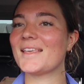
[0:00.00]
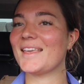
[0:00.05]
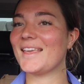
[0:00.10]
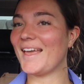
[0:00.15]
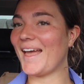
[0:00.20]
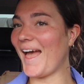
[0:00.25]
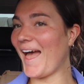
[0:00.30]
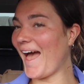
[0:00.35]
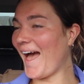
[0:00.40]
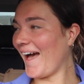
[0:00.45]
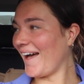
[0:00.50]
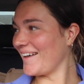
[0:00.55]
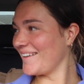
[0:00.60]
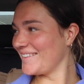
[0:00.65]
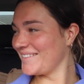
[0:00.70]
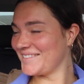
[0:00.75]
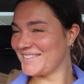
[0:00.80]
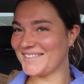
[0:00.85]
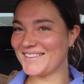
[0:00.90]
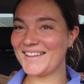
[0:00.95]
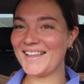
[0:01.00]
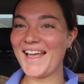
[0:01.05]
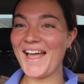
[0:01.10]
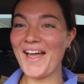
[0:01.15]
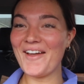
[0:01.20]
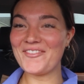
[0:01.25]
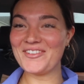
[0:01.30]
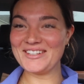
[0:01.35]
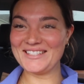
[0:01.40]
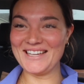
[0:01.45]
Yeah.
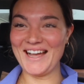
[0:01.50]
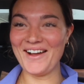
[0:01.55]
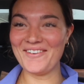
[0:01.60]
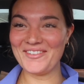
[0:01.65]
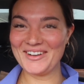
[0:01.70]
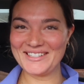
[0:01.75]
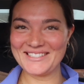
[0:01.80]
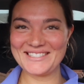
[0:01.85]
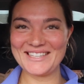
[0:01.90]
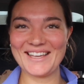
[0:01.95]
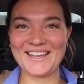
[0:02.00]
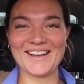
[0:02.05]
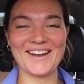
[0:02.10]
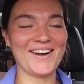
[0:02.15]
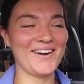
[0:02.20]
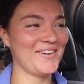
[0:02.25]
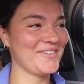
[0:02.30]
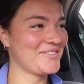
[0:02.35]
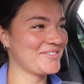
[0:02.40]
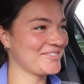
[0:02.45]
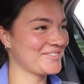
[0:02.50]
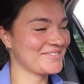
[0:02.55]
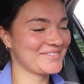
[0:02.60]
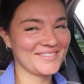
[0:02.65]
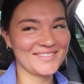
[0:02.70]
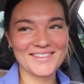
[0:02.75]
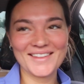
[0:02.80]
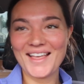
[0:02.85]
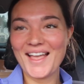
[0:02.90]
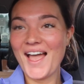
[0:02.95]
Every time I take off.
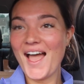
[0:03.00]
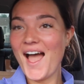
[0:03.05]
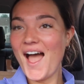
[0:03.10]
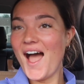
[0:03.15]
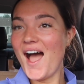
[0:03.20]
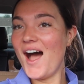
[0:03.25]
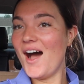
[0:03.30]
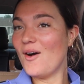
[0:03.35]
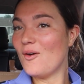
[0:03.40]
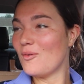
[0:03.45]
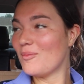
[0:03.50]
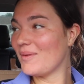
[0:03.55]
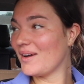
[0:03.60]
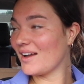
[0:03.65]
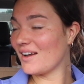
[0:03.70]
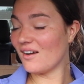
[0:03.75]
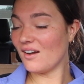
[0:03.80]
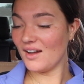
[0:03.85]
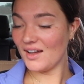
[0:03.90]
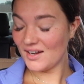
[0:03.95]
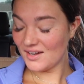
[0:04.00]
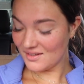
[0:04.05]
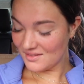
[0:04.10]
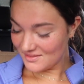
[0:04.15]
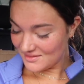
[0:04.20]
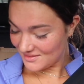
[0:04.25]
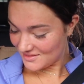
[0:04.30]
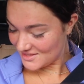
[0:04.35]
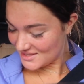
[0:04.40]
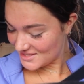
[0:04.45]
Oh my God.
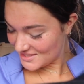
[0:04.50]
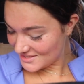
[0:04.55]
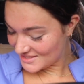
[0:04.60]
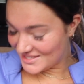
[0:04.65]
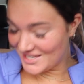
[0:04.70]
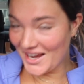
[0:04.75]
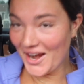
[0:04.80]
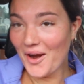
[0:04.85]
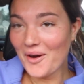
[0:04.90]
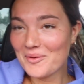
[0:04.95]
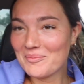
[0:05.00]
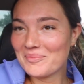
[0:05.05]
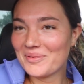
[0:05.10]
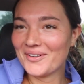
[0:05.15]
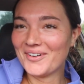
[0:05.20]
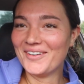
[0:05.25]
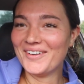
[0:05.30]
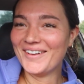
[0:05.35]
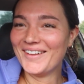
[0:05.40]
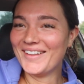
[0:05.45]
This is terrible.